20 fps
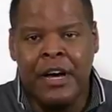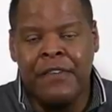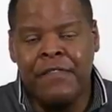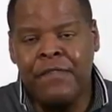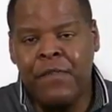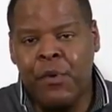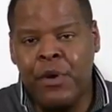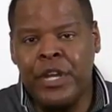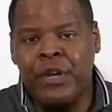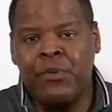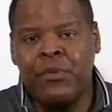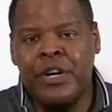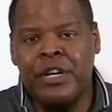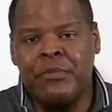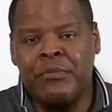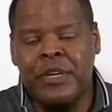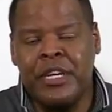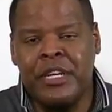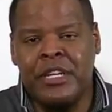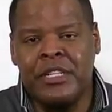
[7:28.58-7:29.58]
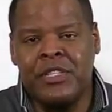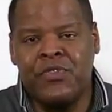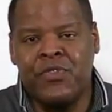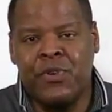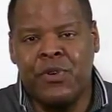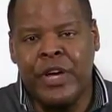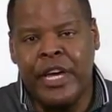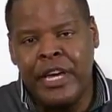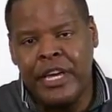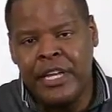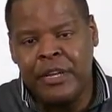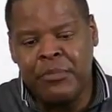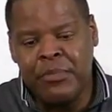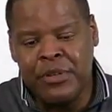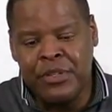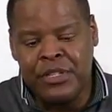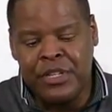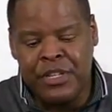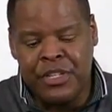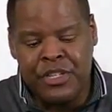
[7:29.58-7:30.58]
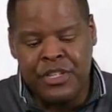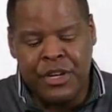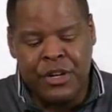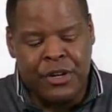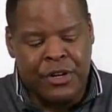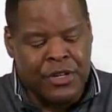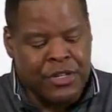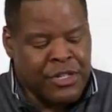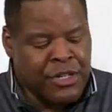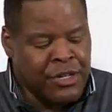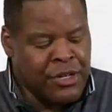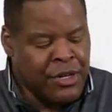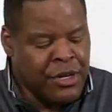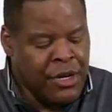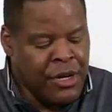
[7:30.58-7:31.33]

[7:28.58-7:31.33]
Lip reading: 41 minutes for 80% charge.